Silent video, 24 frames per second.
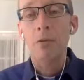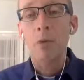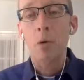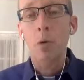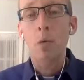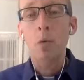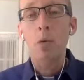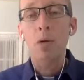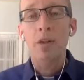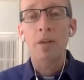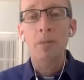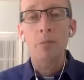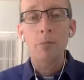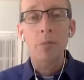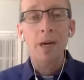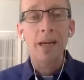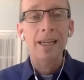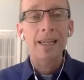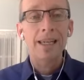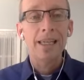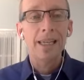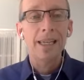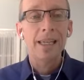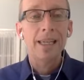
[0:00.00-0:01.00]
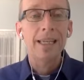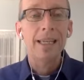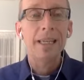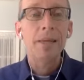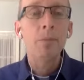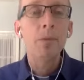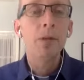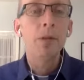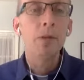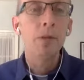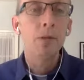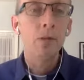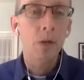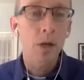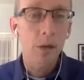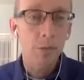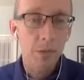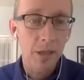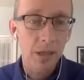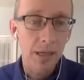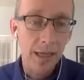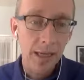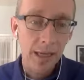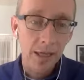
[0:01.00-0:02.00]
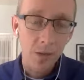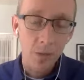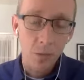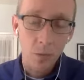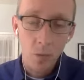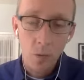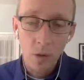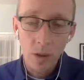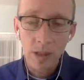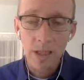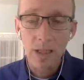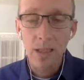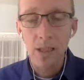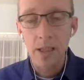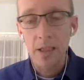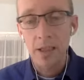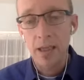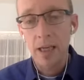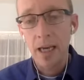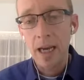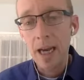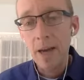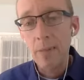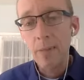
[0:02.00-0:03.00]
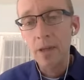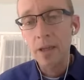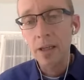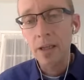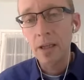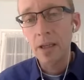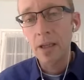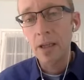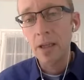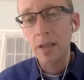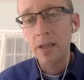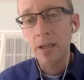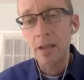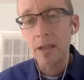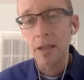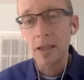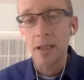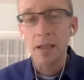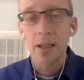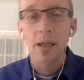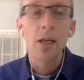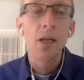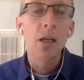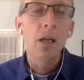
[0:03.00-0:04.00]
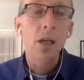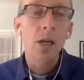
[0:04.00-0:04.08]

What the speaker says: with Mike, keeping you up to date on what is happening in the